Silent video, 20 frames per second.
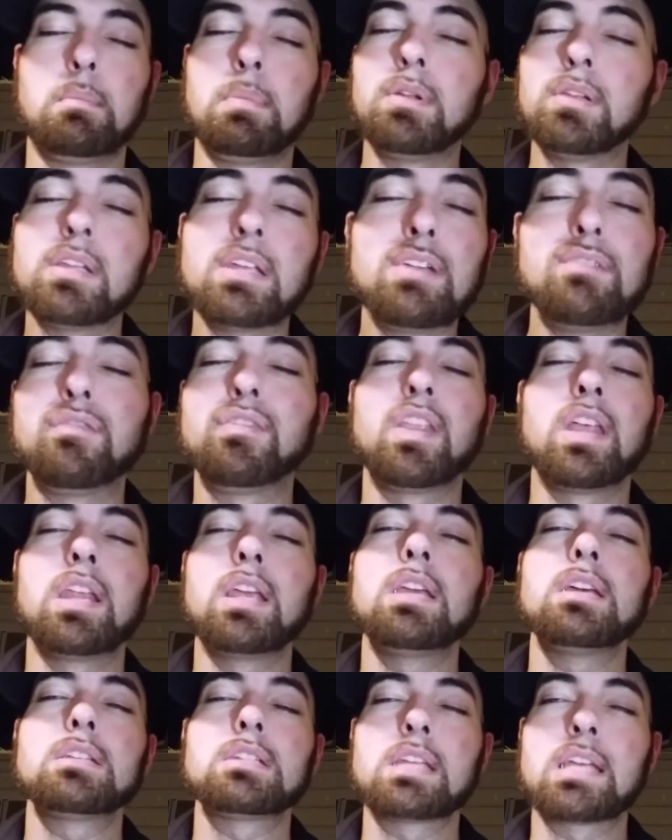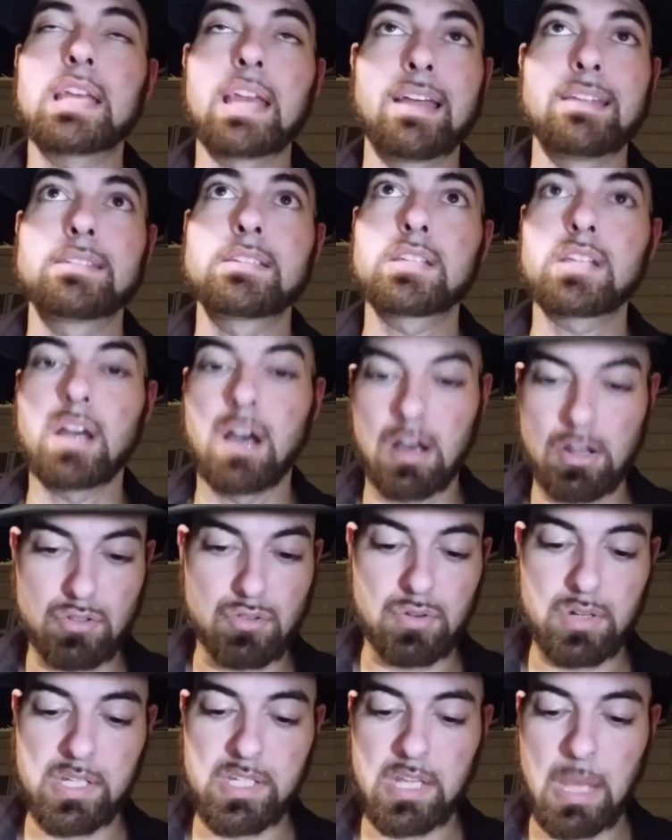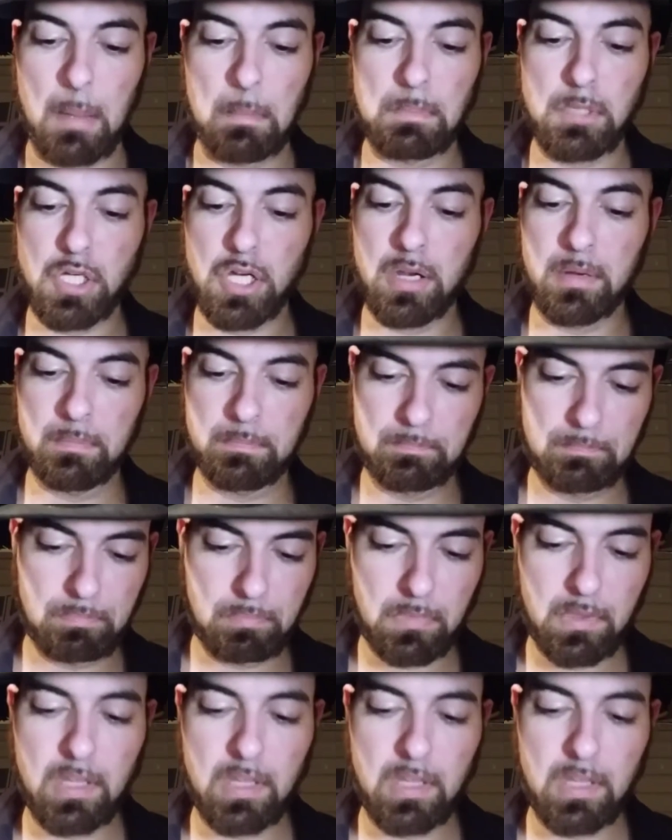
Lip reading: a belief that he is against contraception.